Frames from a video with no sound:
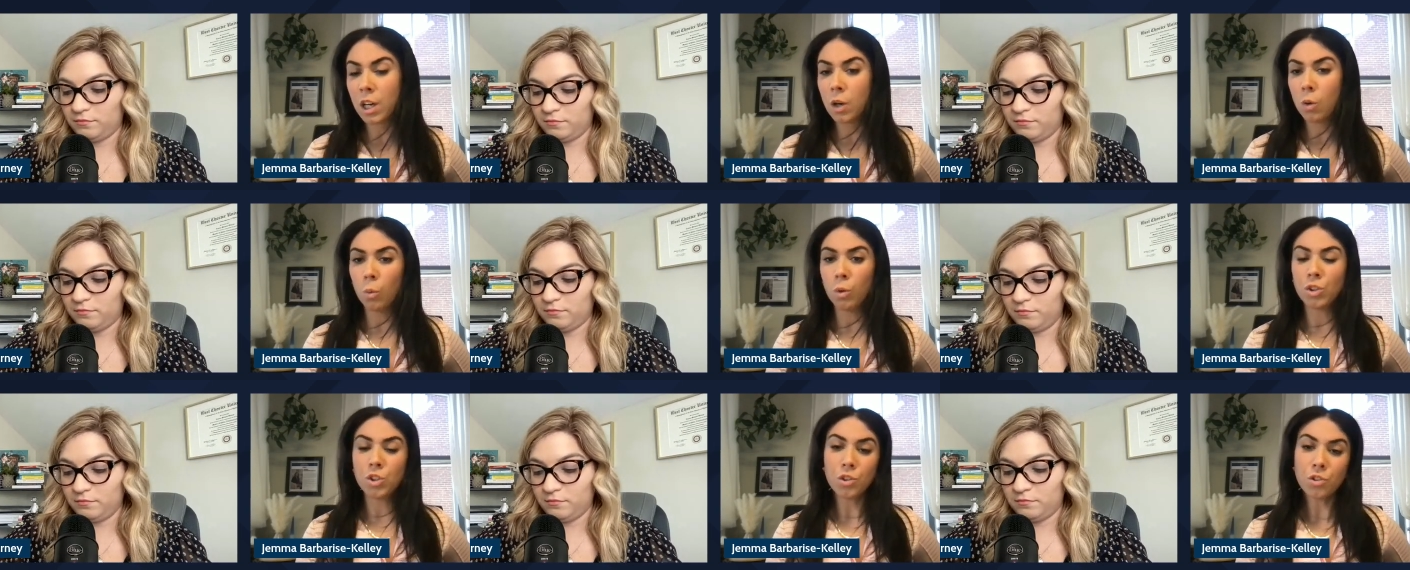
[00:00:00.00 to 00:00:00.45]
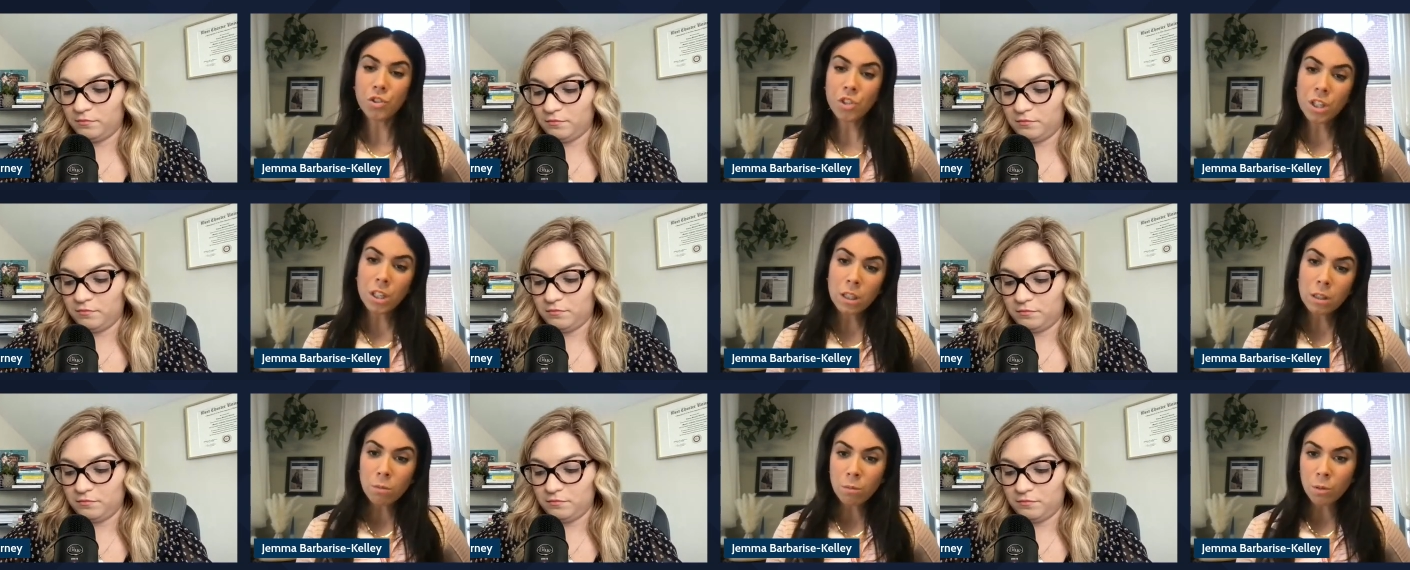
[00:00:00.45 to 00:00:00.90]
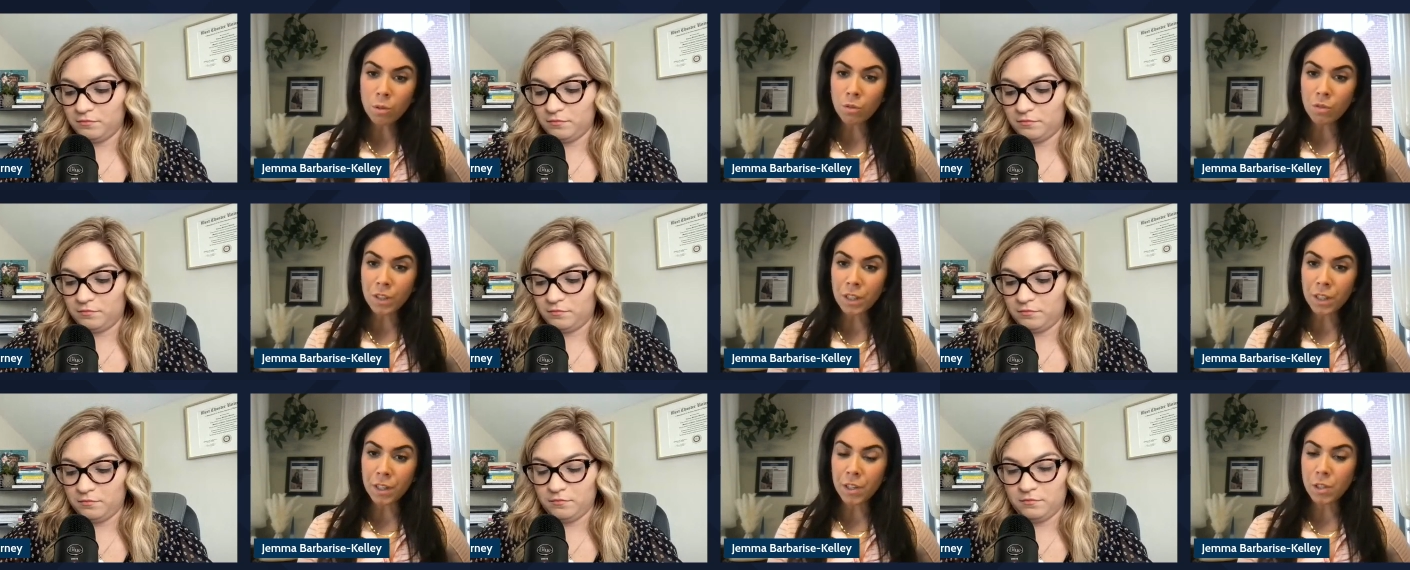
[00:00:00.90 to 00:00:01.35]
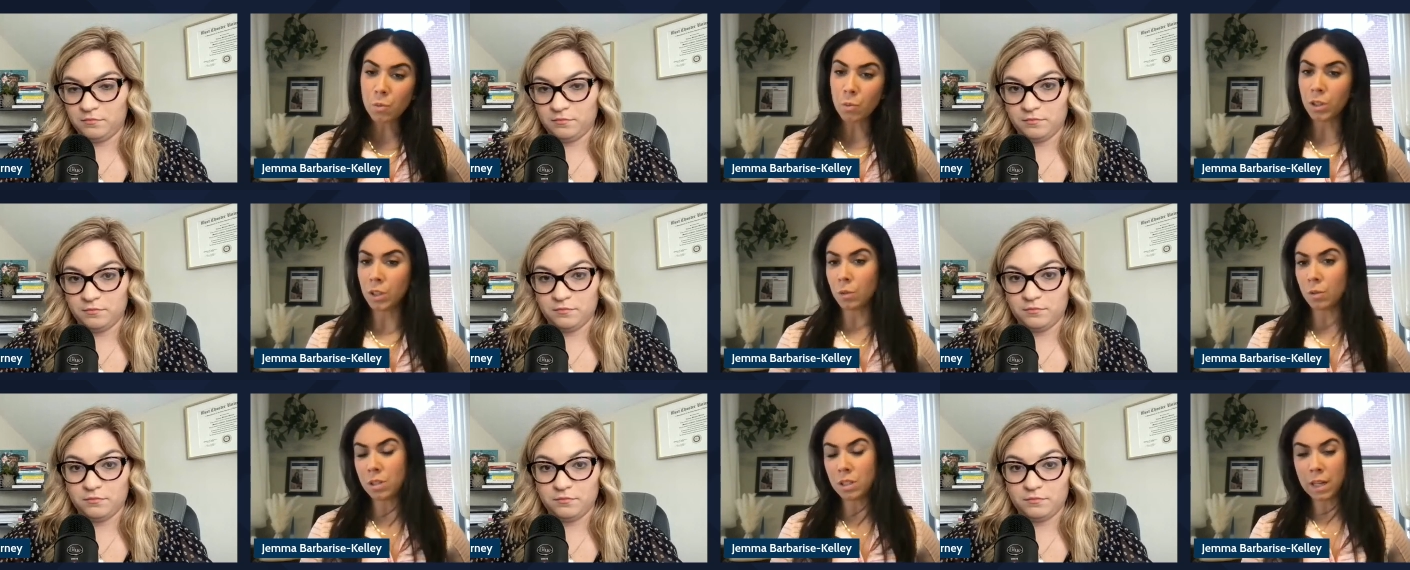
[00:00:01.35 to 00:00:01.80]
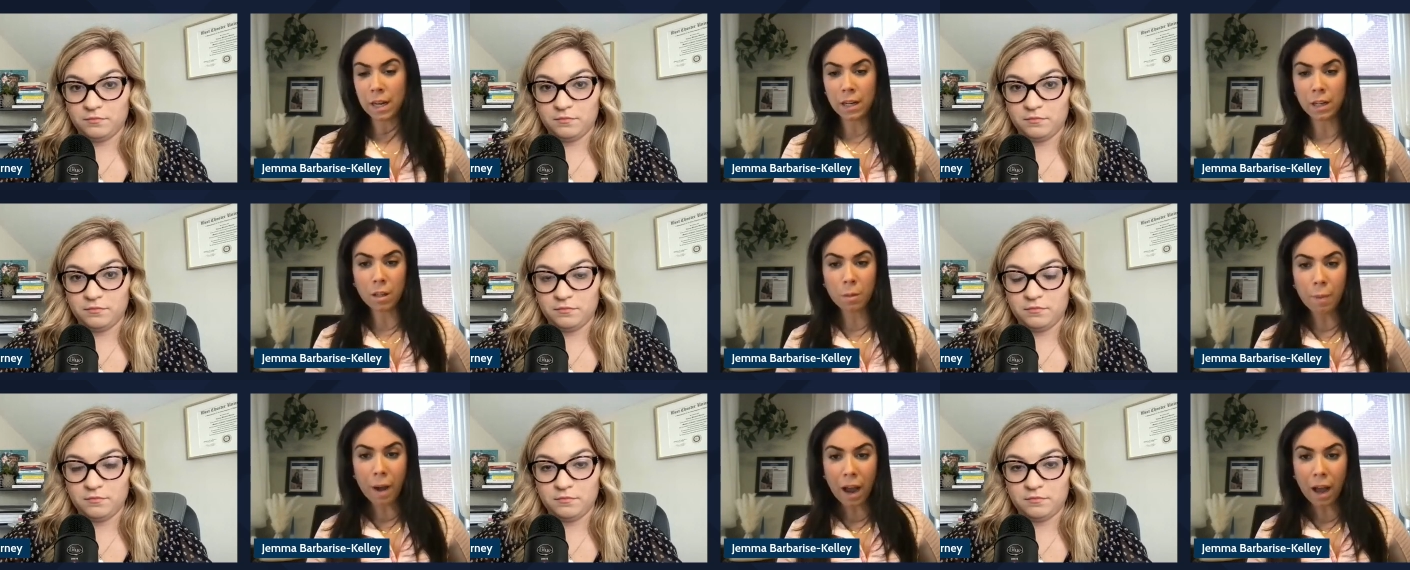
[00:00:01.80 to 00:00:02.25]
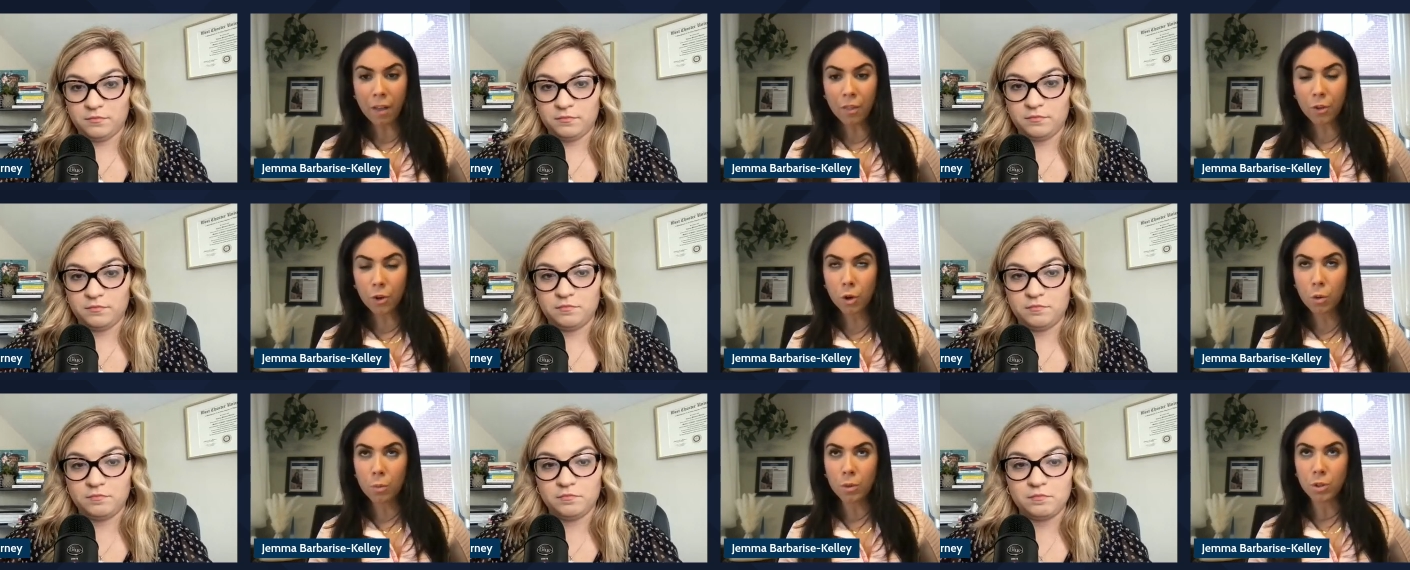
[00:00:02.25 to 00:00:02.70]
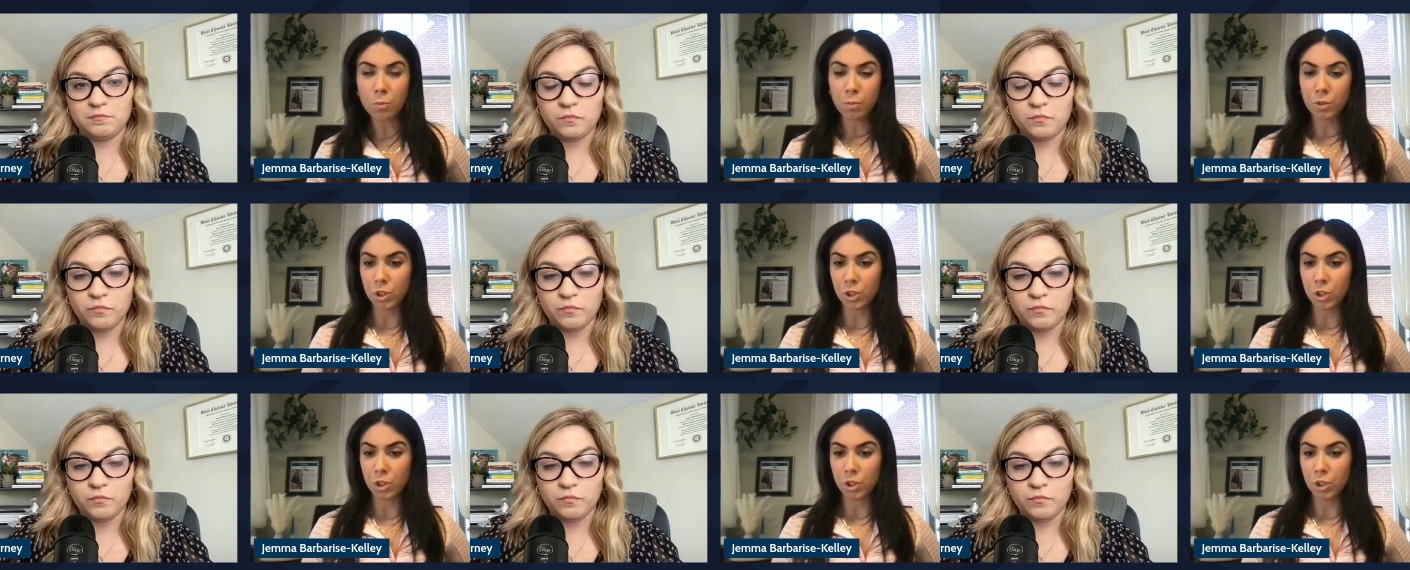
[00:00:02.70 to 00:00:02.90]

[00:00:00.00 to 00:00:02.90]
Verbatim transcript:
Speaker 1: what you see in the movies when you stand in the bathroom and